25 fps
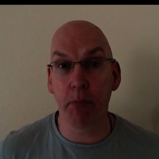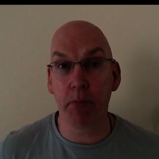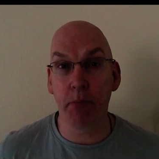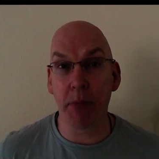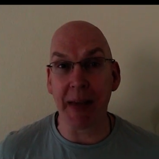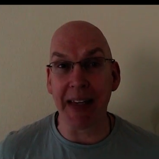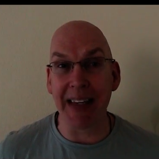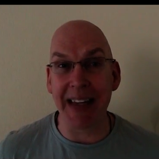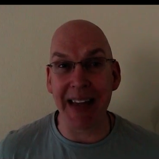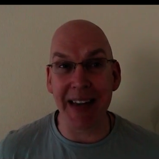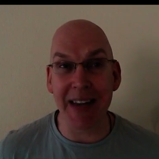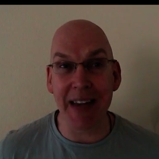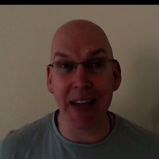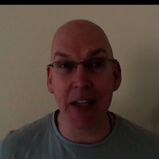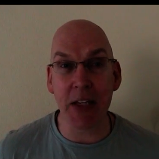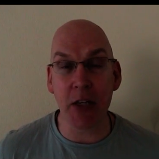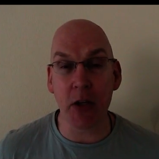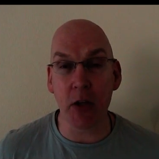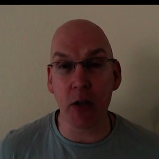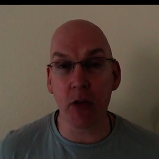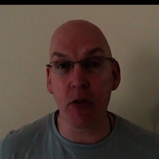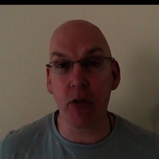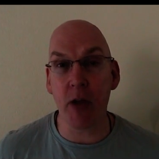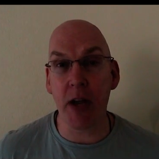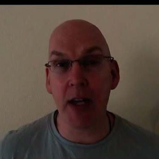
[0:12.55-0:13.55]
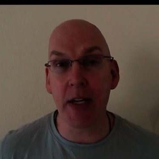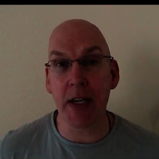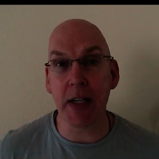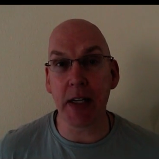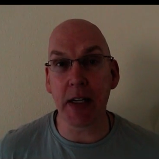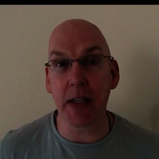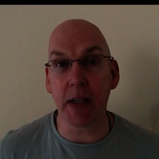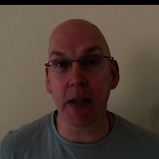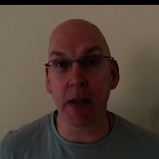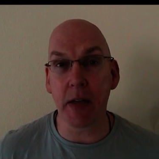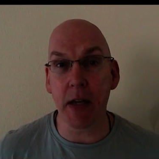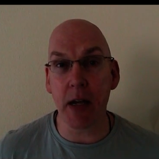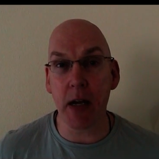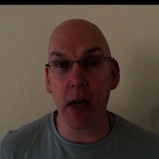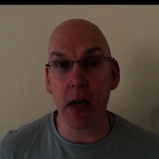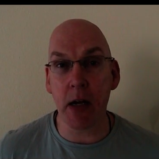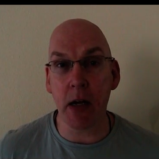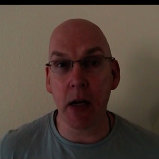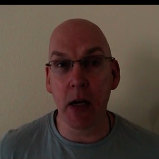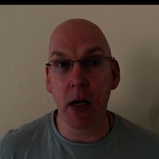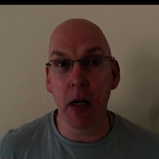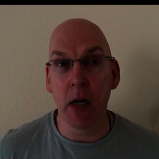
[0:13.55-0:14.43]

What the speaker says: beginning your trading career,